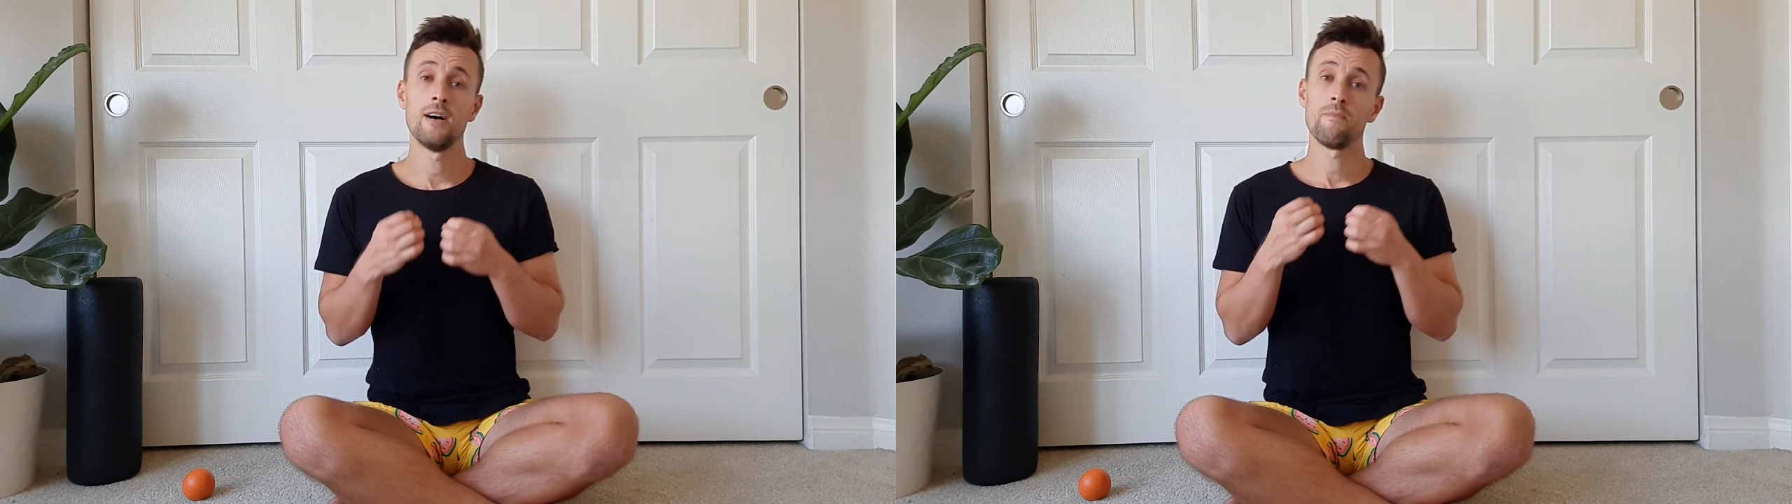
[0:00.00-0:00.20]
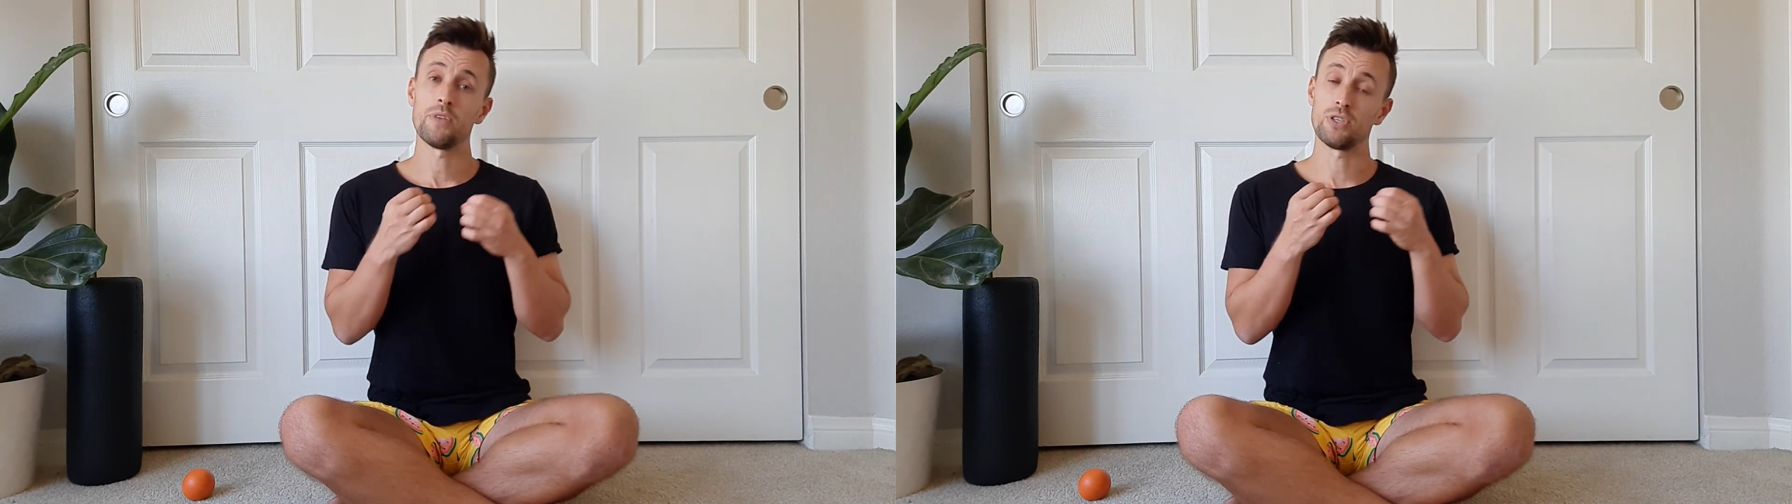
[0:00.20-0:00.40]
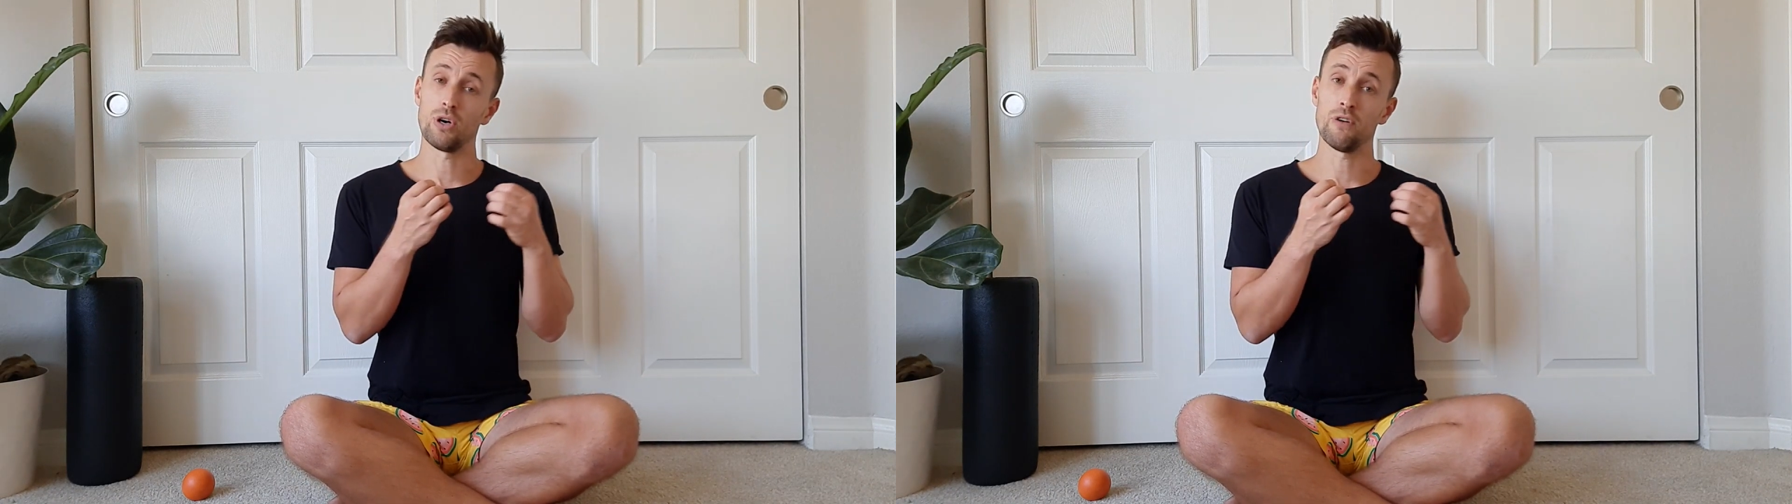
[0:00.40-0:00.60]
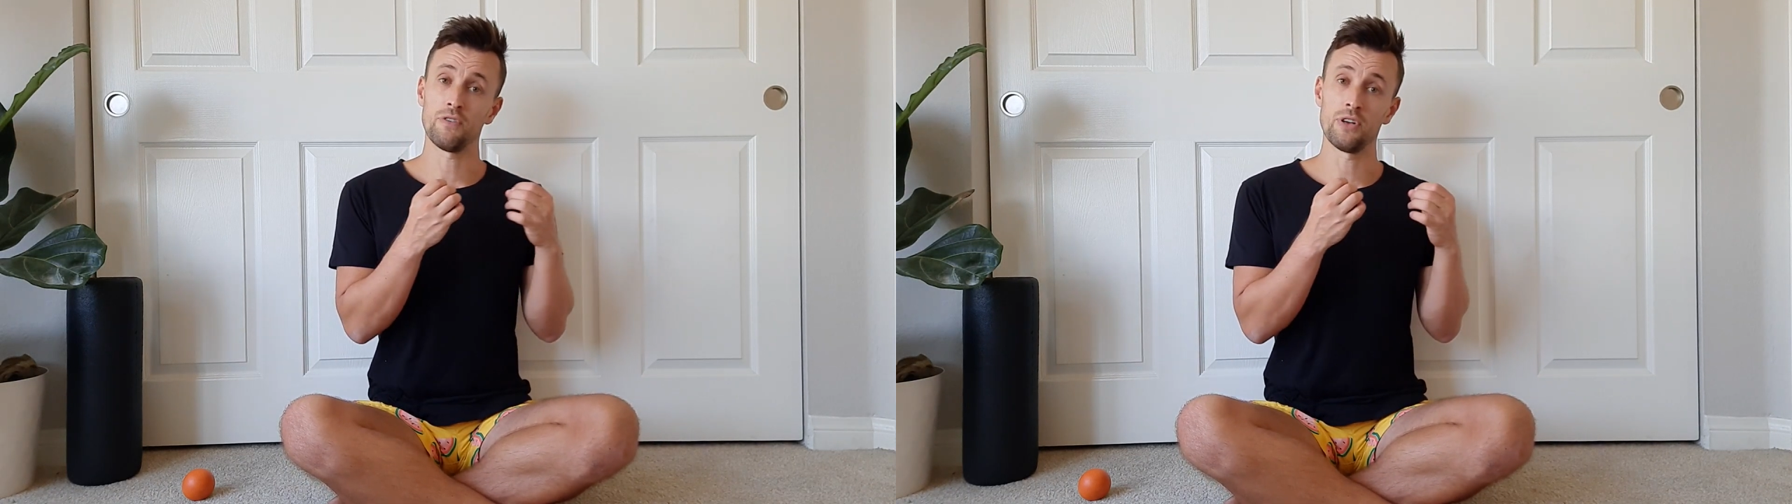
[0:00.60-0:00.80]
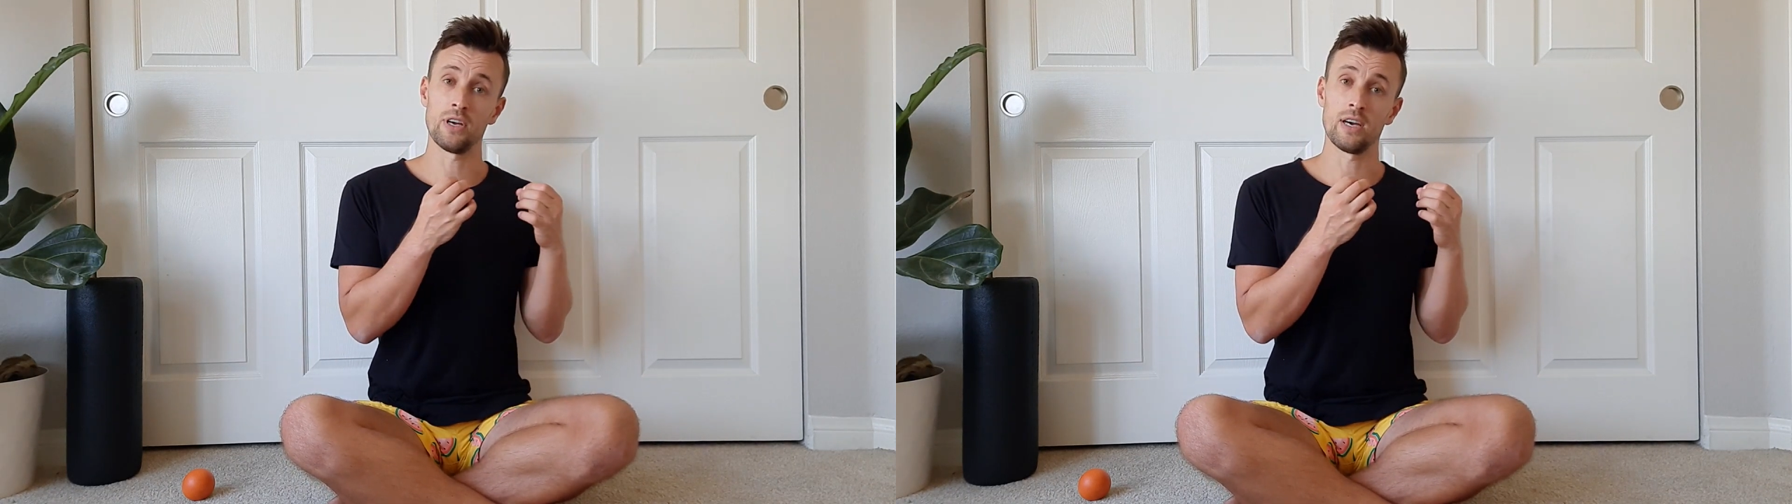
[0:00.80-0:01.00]
there's
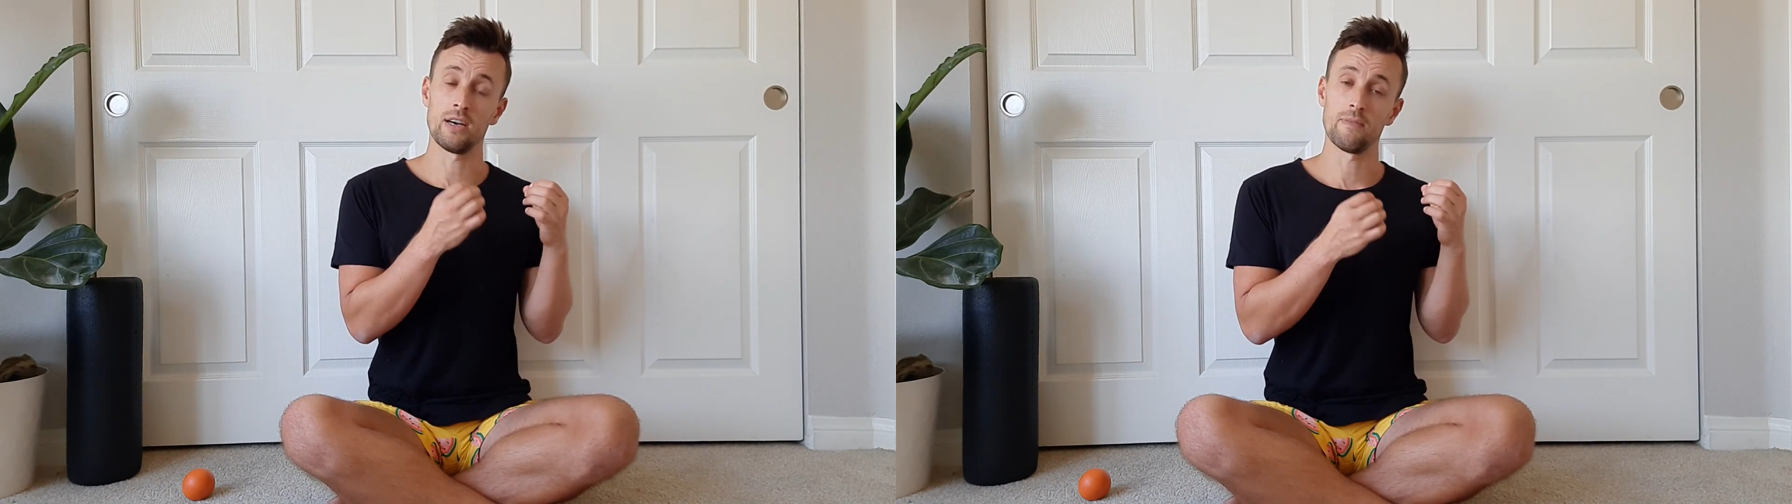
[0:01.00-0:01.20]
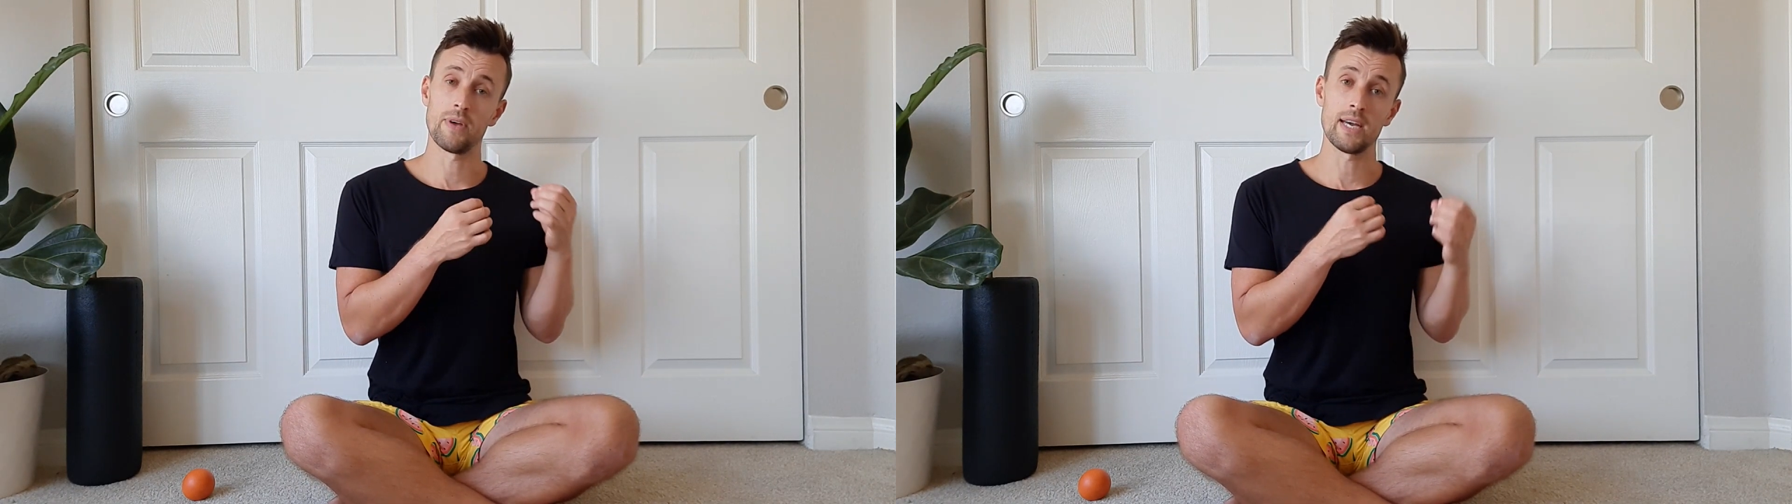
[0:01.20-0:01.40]
often a